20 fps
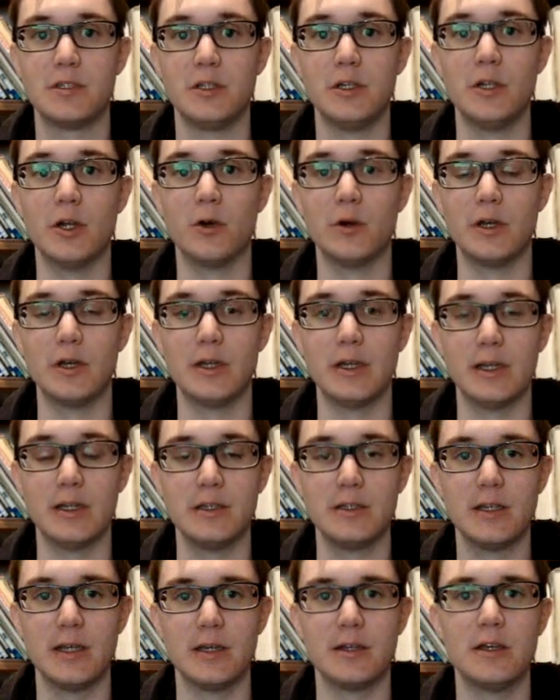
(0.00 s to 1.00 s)
You know,
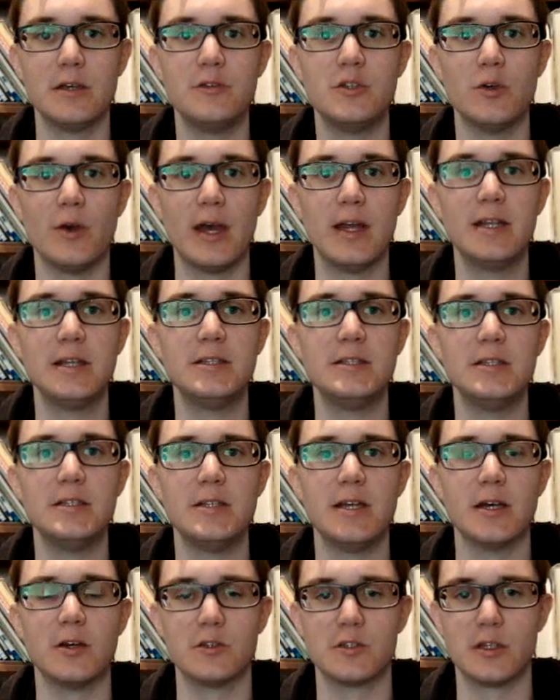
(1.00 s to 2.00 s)
it gives you any
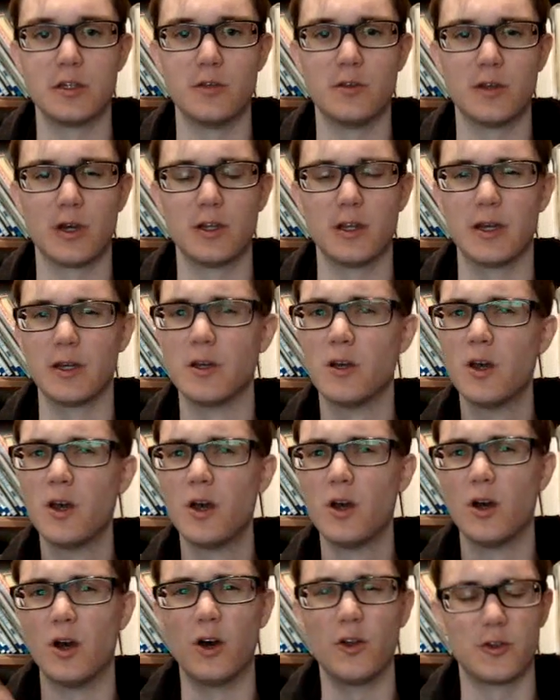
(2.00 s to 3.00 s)
details that you thought, like,
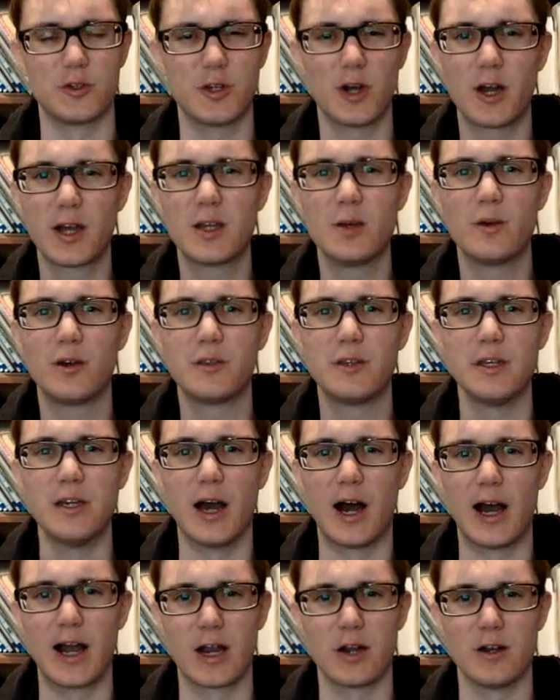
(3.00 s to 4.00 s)
oh, they're talking about the
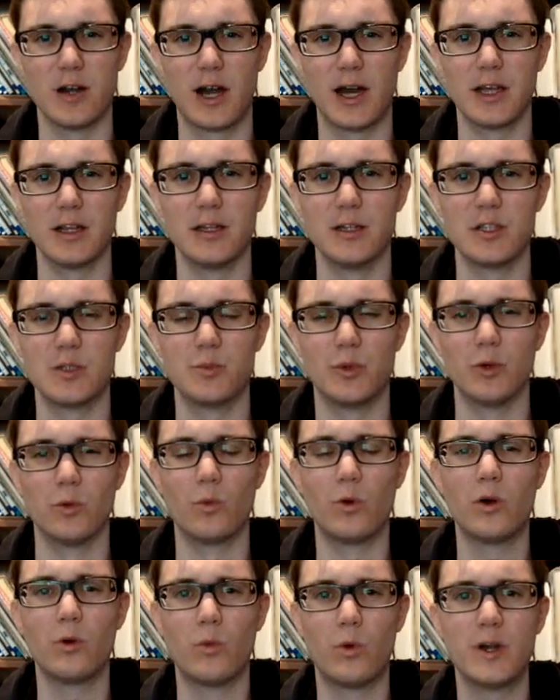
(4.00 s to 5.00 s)
Iron Islands, but
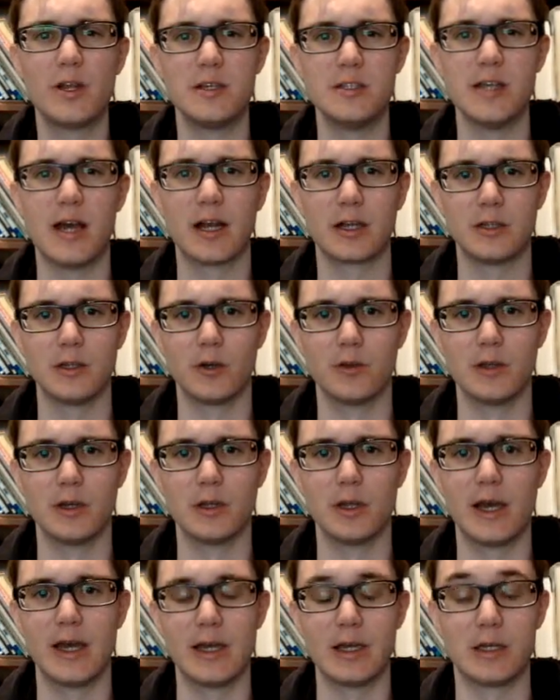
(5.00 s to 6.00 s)
what exactly are they
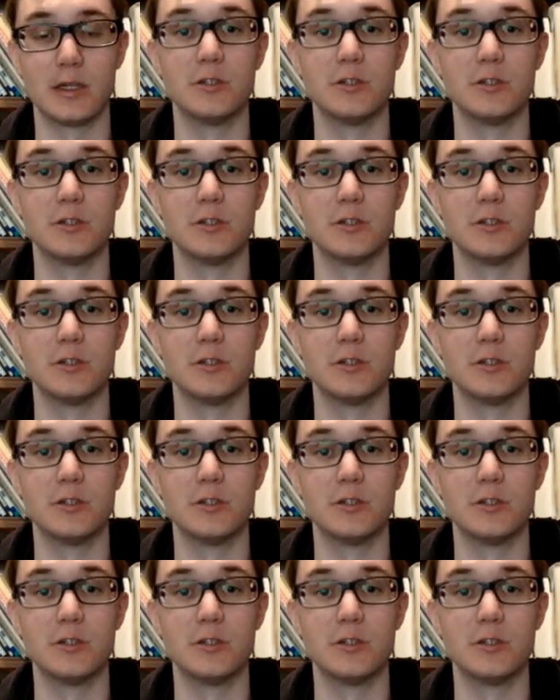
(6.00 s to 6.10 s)
like?